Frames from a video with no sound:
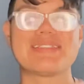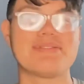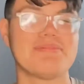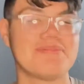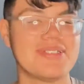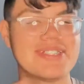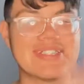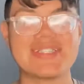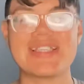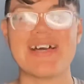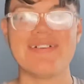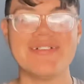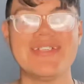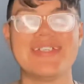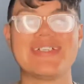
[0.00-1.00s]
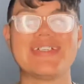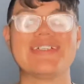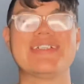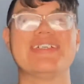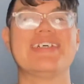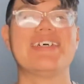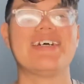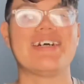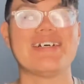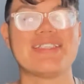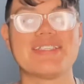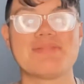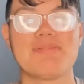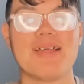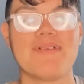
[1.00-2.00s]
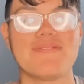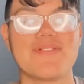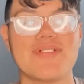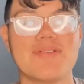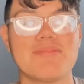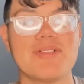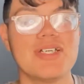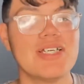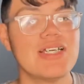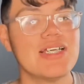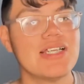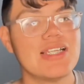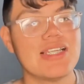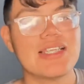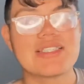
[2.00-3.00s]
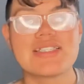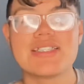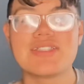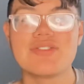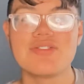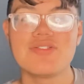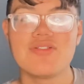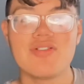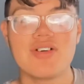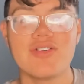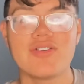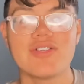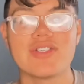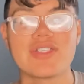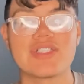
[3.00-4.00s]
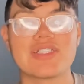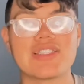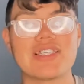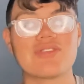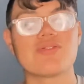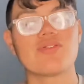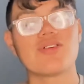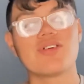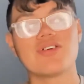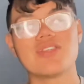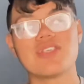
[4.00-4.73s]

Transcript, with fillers: bitch out here on this platform. Let's get to 200 because that's where